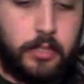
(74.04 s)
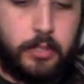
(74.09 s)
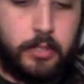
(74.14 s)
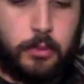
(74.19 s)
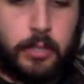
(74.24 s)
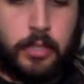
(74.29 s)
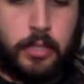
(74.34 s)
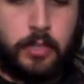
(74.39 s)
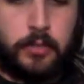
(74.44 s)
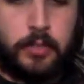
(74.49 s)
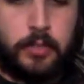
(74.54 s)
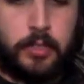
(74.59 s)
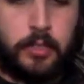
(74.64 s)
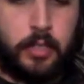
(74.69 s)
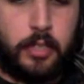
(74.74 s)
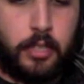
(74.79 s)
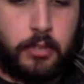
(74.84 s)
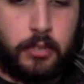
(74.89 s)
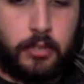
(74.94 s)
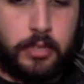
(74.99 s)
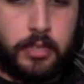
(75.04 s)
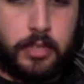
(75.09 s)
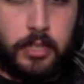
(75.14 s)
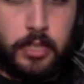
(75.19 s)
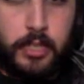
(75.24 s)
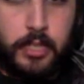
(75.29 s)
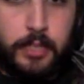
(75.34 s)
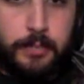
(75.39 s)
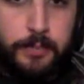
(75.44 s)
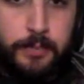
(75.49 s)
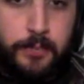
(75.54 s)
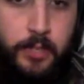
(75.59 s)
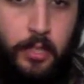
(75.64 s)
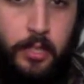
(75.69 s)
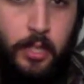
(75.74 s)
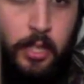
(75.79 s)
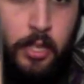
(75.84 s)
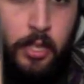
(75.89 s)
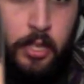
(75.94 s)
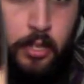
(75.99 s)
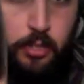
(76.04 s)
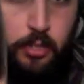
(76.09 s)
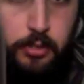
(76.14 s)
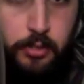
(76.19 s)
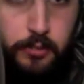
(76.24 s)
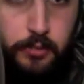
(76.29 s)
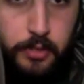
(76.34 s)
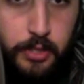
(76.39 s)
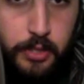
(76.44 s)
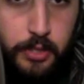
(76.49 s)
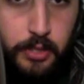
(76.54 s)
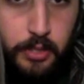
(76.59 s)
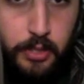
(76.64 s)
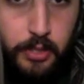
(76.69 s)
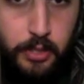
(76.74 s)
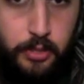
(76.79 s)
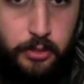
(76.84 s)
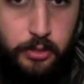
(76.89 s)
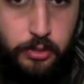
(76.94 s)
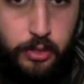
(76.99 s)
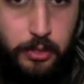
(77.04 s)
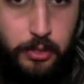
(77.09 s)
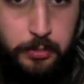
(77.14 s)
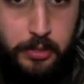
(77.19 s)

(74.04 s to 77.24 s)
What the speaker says: 12 and other ones like that. Also have the Trappist